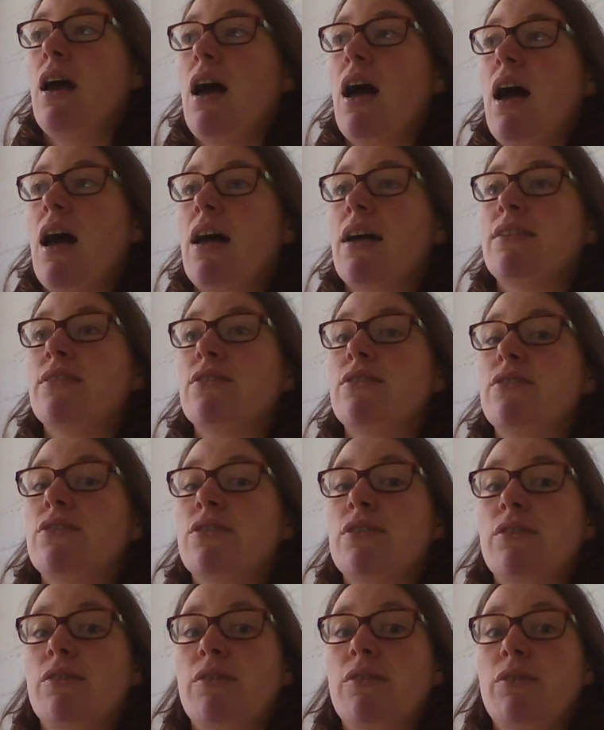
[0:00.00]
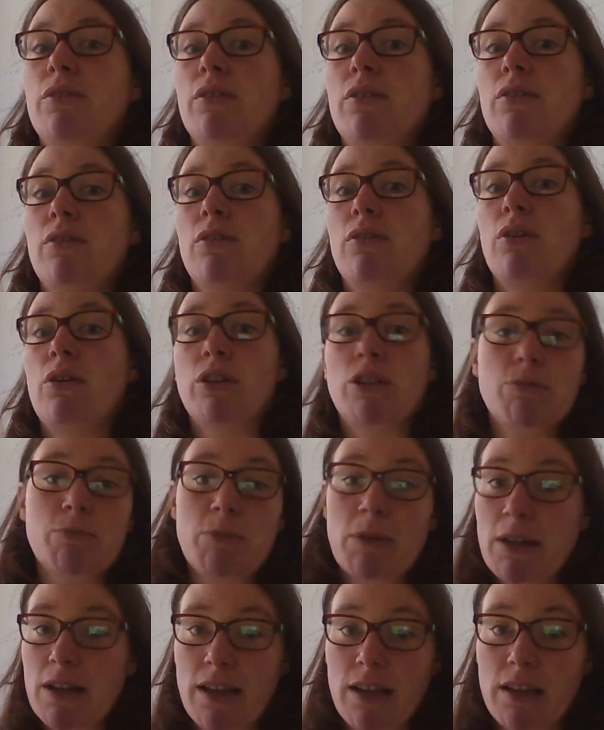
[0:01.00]
and
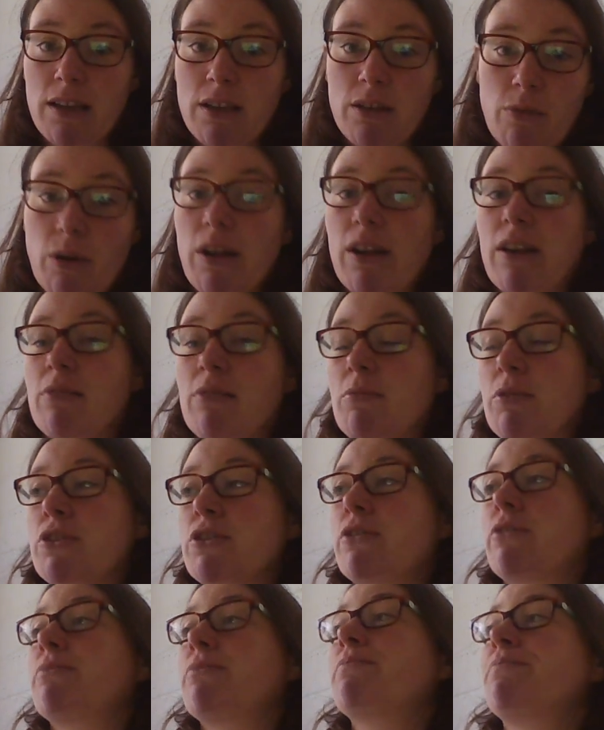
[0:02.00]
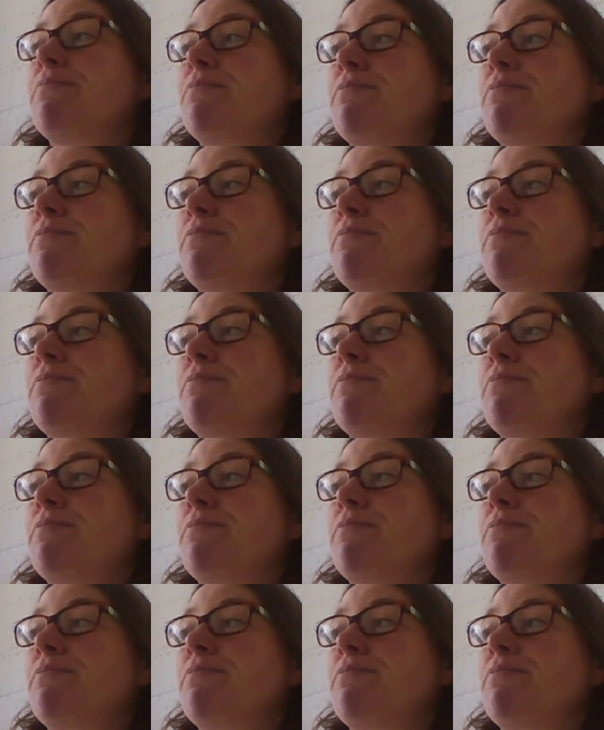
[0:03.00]
ultimately you won't get as much done.